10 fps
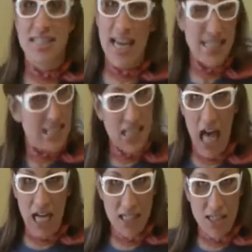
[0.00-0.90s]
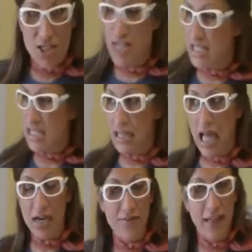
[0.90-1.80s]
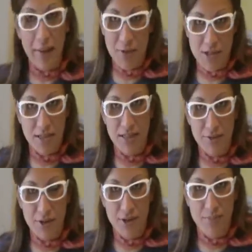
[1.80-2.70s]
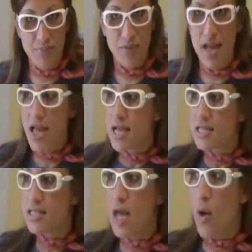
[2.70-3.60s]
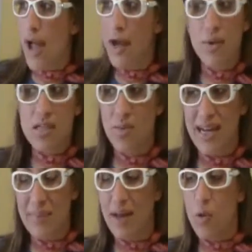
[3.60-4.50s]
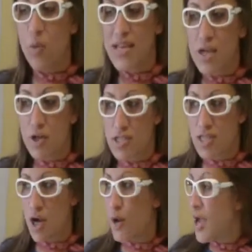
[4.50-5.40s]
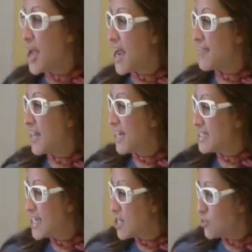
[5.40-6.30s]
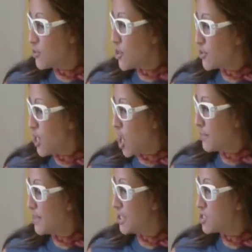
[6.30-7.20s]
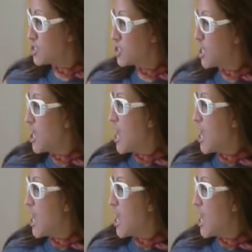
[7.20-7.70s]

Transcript: she dates a lot. She gets a lot of flowers delivered. So I always wait about a week or so, and then I dig through her garbage,